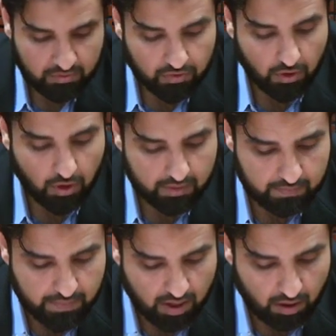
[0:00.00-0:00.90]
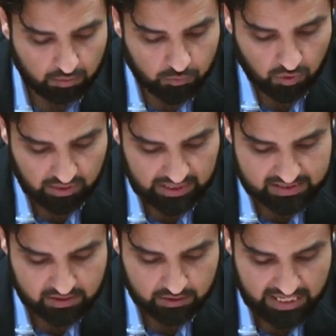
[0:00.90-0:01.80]
Third, they are more or
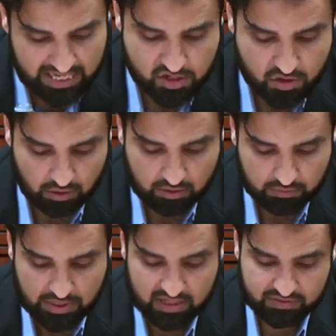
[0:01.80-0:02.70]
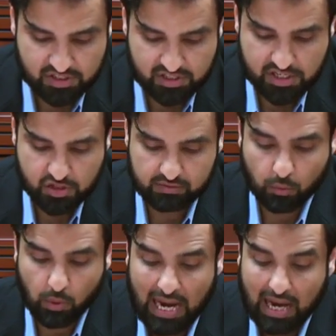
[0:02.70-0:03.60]
less a natural manifestation of
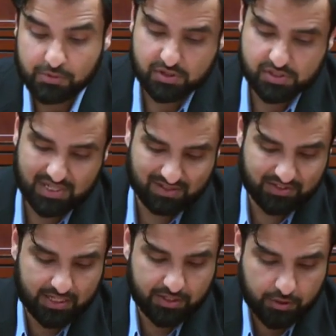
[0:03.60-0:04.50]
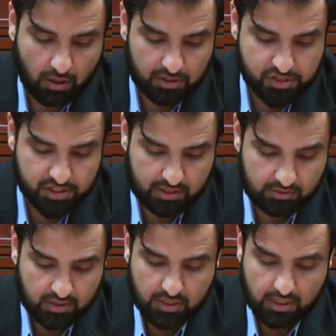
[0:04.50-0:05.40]
the Wahhabi or Salafi ideology,
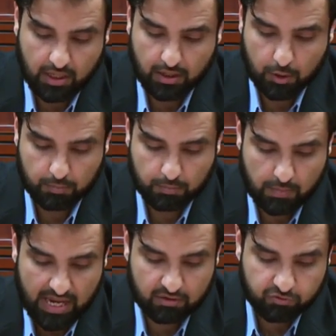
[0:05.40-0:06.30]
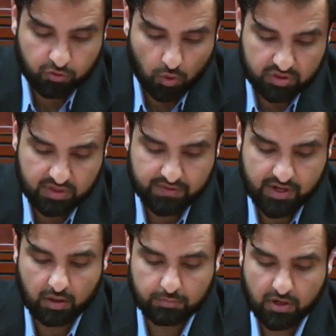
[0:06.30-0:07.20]
and fourth, that
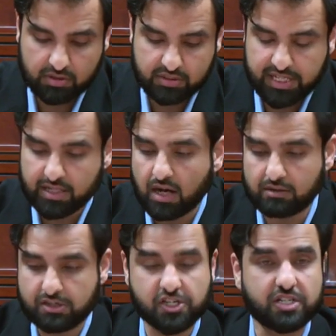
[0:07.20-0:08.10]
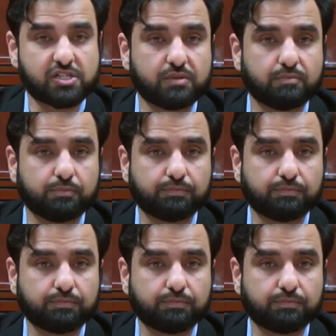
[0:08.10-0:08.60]
they are modern-day Kharijis.